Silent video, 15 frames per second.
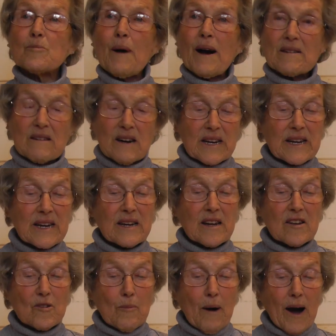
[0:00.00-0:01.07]
about
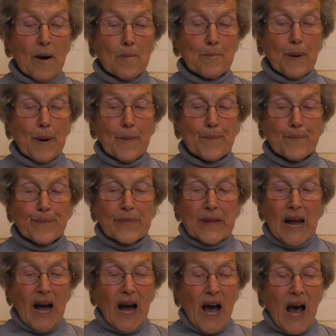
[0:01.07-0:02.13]
cleaning them up.
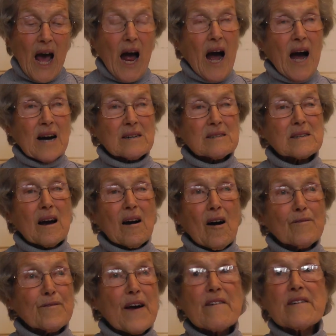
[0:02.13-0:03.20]
And
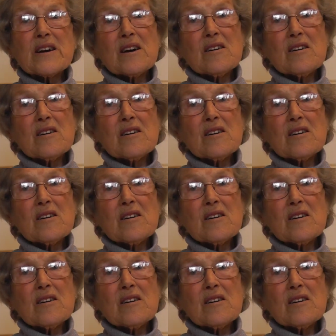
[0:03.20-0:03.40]
our very